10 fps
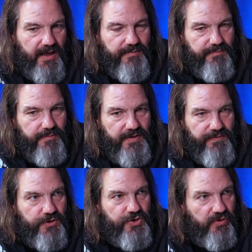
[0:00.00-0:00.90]
Um, if
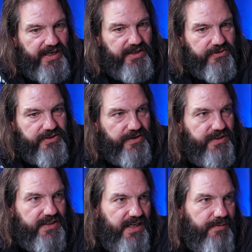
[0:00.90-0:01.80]
you train yourself
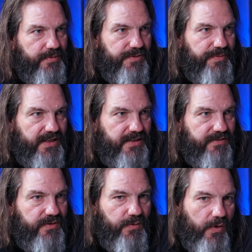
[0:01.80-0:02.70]
to take
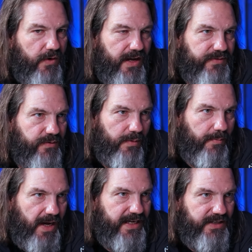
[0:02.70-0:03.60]
perspective, you won't have to
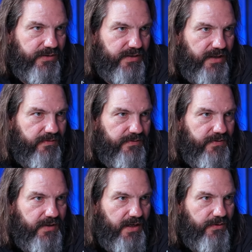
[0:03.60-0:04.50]
remind yourself.
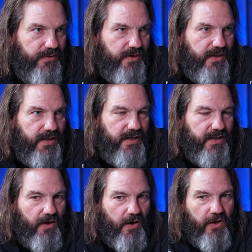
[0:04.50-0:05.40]
You know.
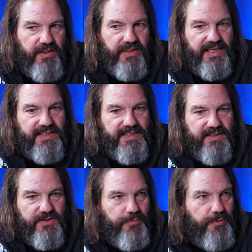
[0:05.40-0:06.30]
All the things
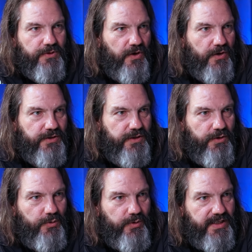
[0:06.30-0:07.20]
that superstars
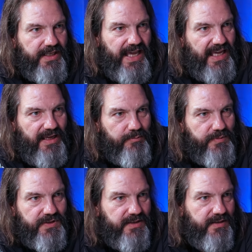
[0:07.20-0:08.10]
do in
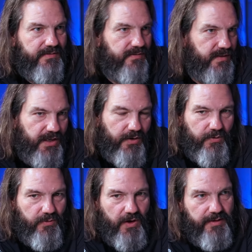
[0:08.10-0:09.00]
games and, you
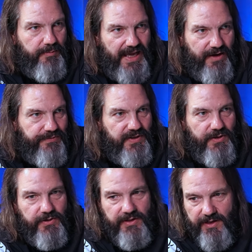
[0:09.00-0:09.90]
know, on the
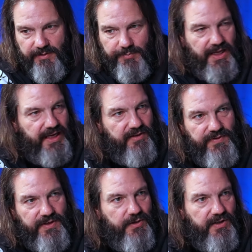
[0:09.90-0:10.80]
battlefield and on the playing
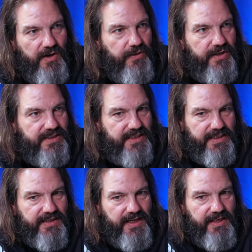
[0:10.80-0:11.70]
field and all these
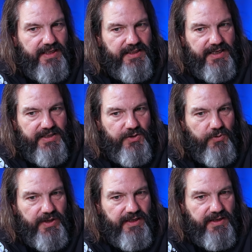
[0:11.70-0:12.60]
things, they
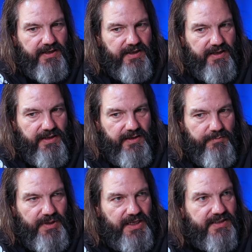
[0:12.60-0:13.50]
do it
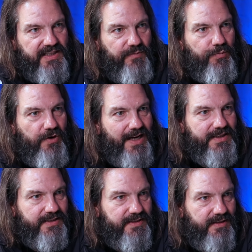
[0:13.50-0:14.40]
because they
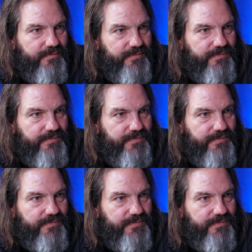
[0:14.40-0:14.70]
practice them.